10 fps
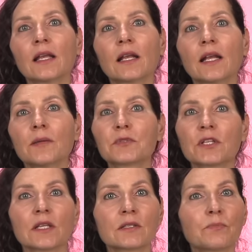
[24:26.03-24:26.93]
eclipse
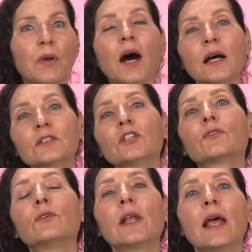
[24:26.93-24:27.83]
is
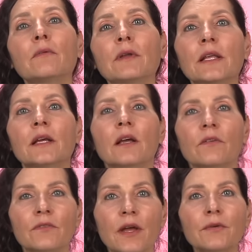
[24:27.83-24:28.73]
particularly
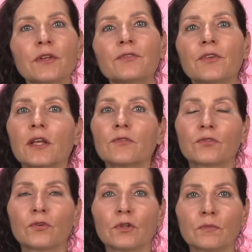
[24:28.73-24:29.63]
very
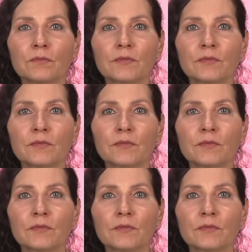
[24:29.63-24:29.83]
fateful,